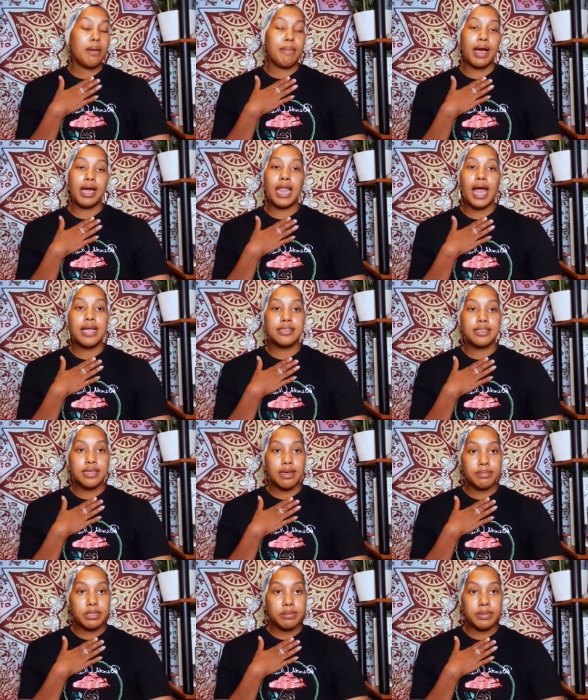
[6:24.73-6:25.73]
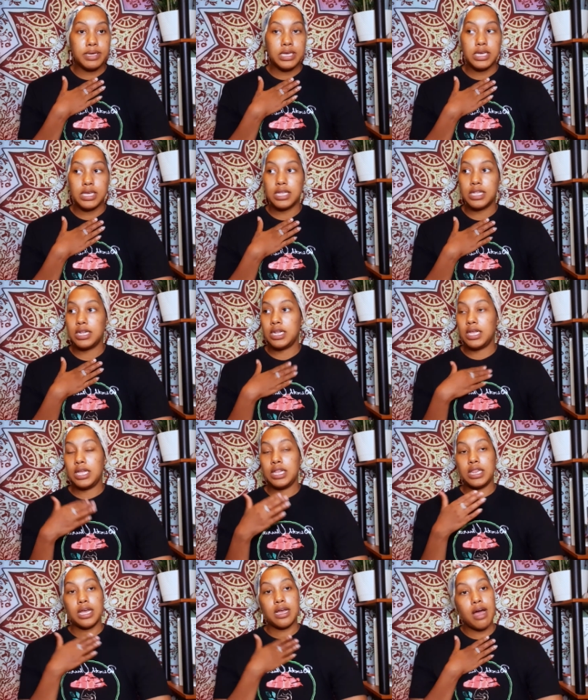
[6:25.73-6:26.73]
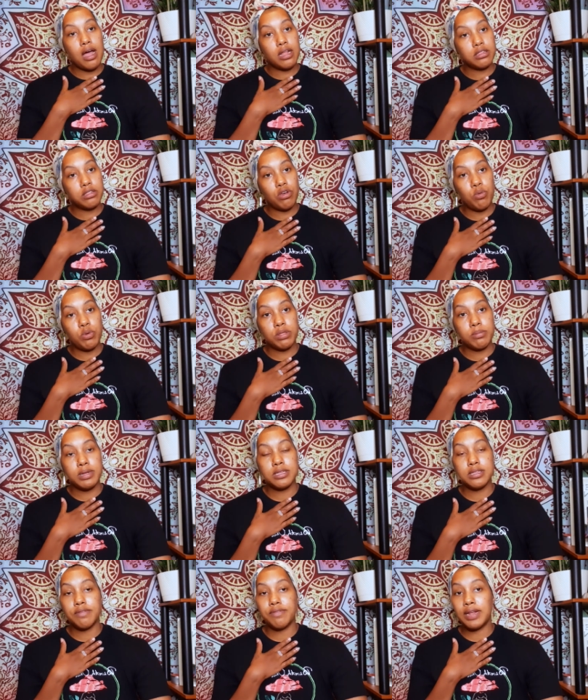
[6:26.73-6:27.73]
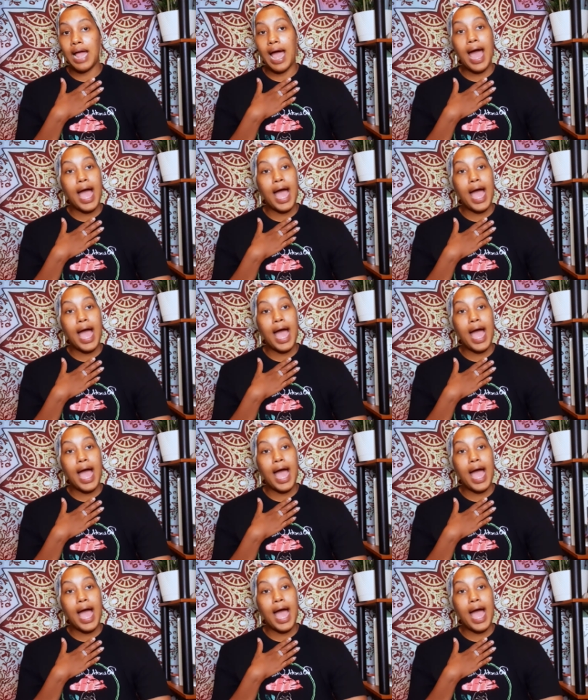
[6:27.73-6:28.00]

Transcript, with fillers: my clients come to me and, and they consult with me and stuff like that,